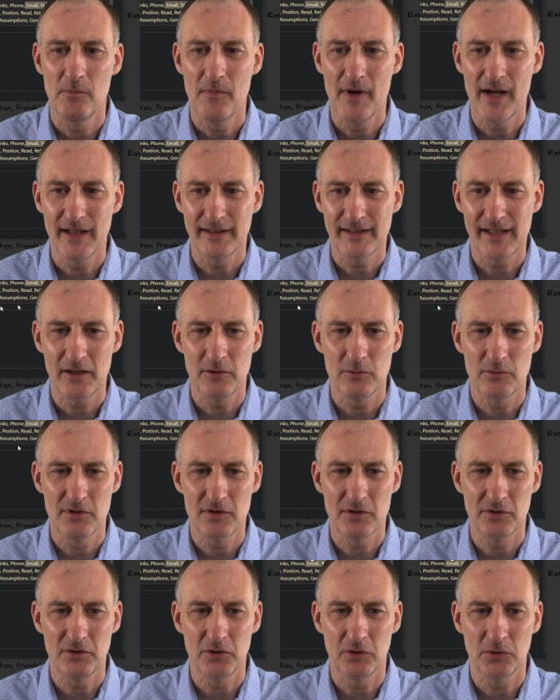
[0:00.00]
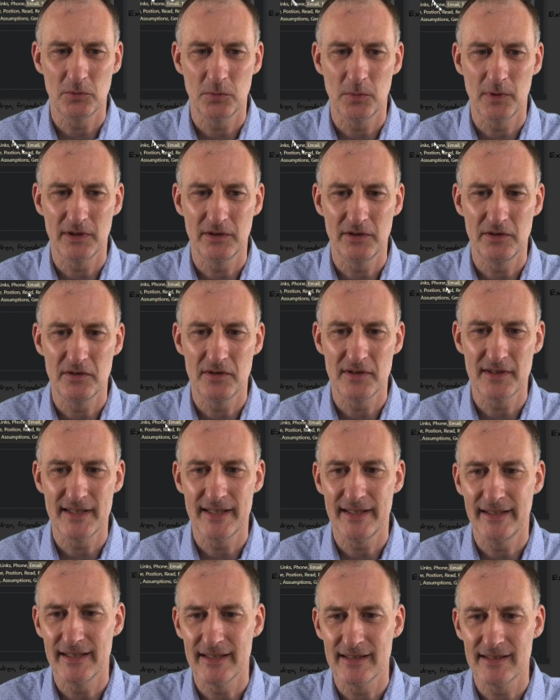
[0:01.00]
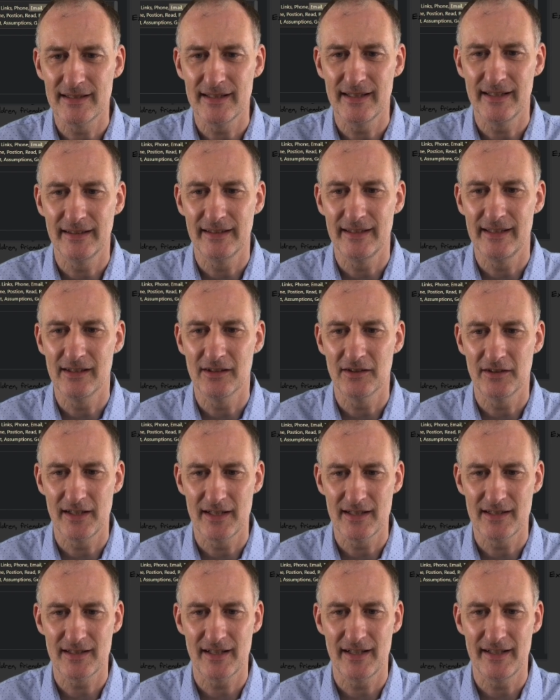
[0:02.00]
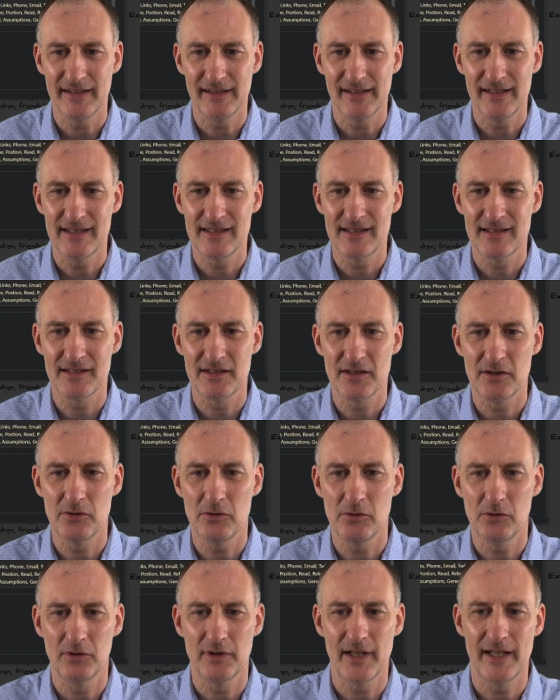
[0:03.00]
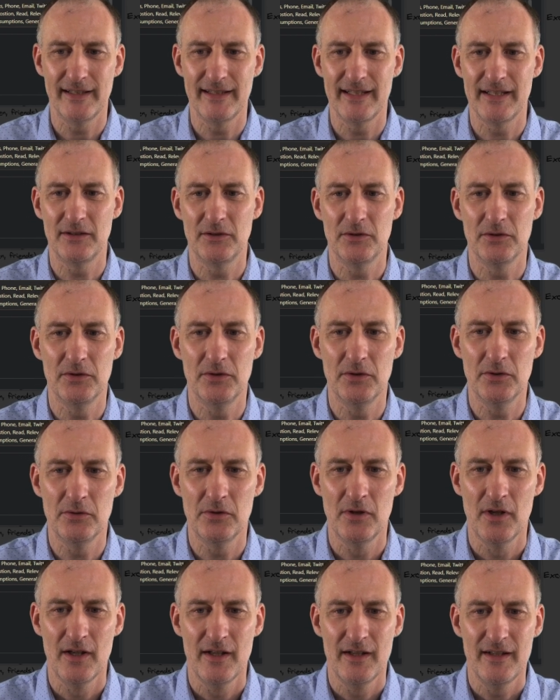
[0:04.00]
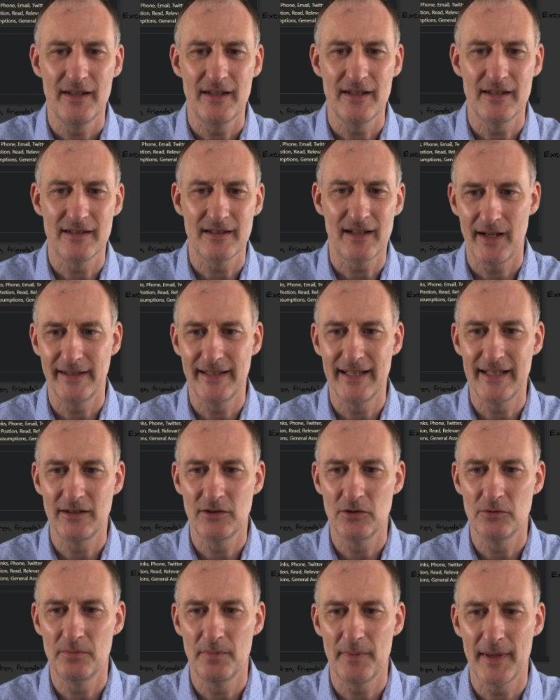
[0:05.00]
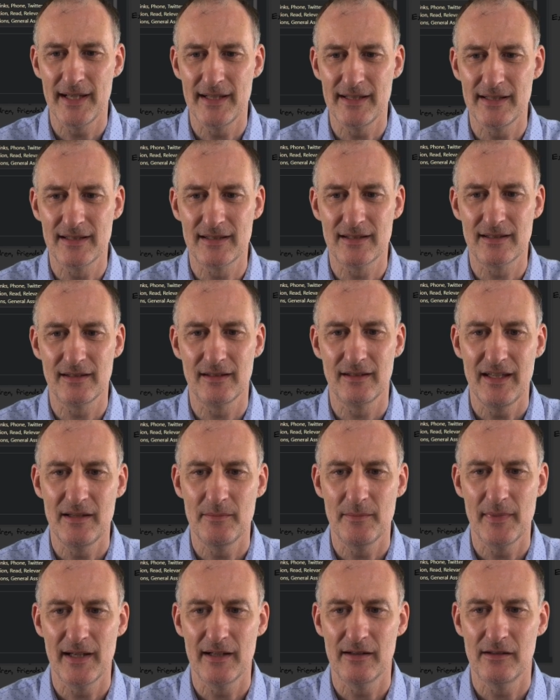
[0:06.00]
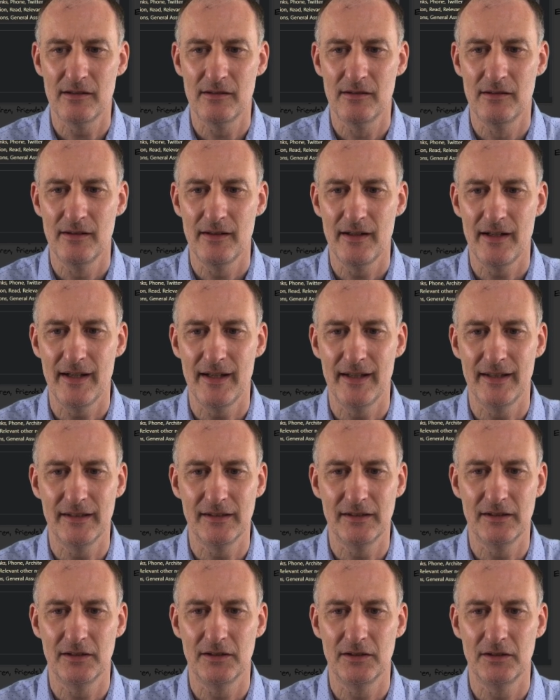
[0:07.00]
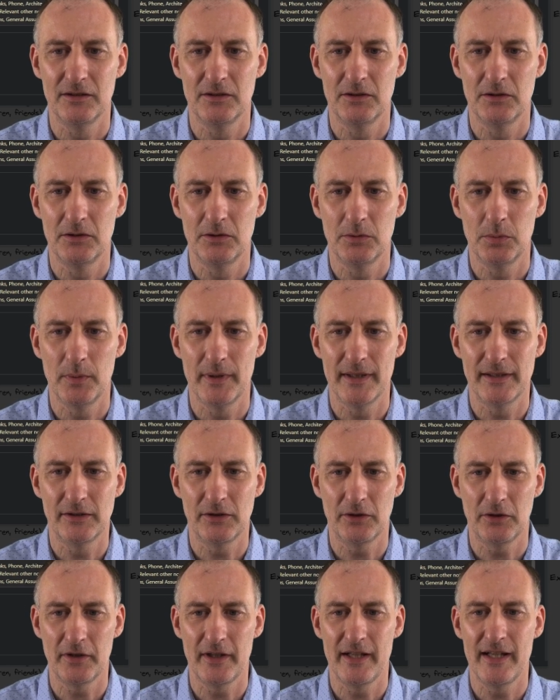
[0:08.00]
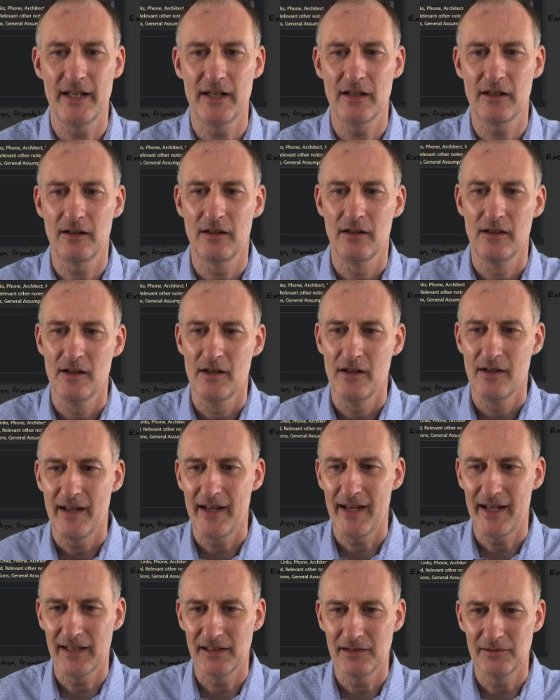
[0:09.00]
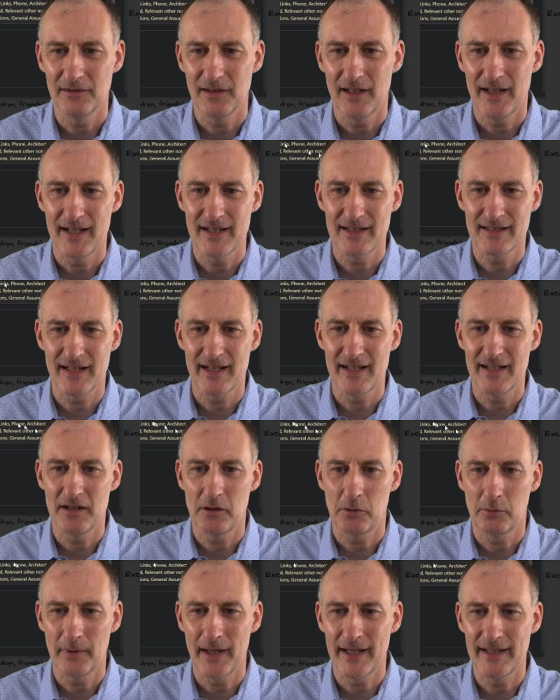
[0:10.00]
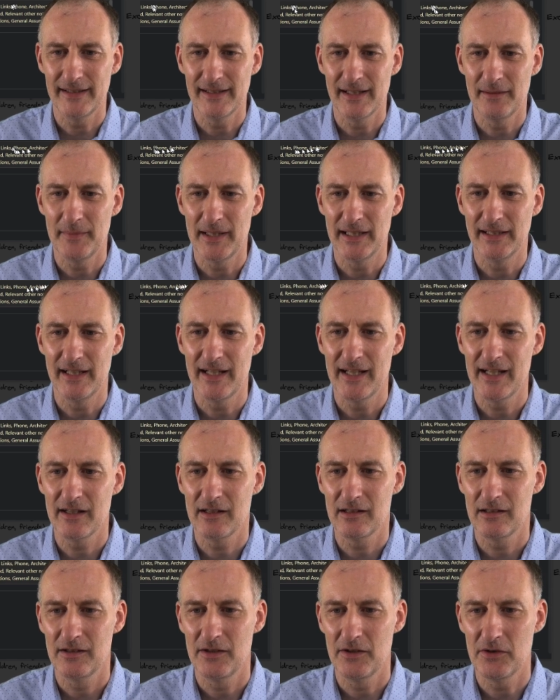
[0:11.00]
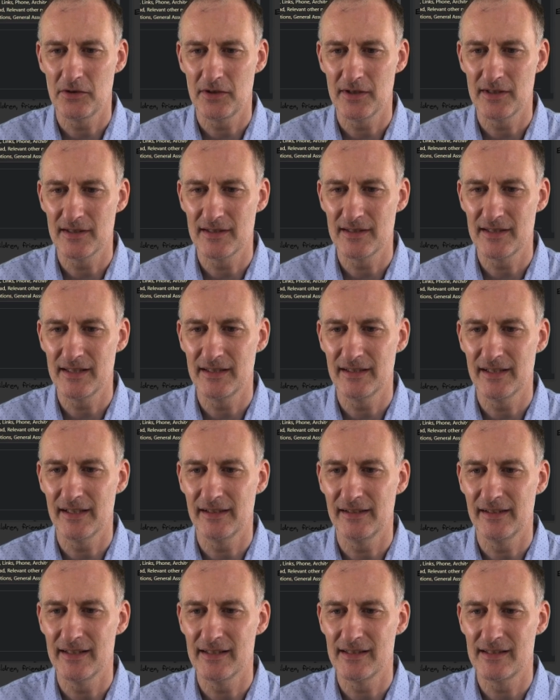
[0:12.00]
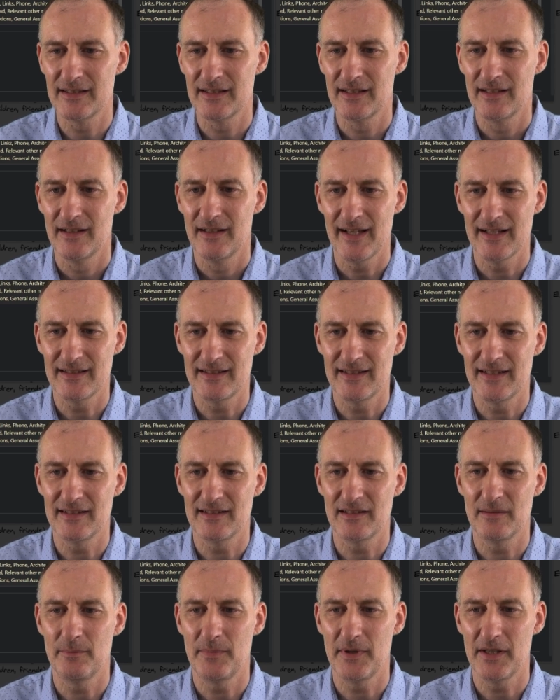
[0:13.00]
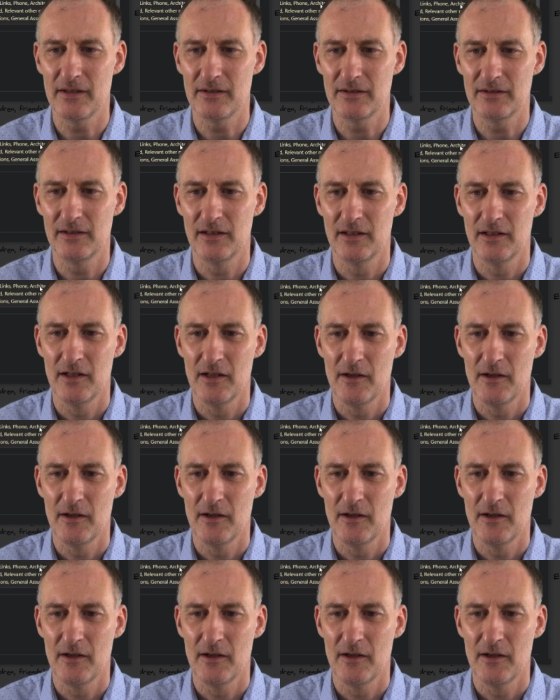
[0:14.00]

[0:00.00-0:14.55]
And I also don't want to see this in the unassigned list. So all I need to do is I need to paste email and Twitter here. And as I write them in here, you can see that this has disappeared.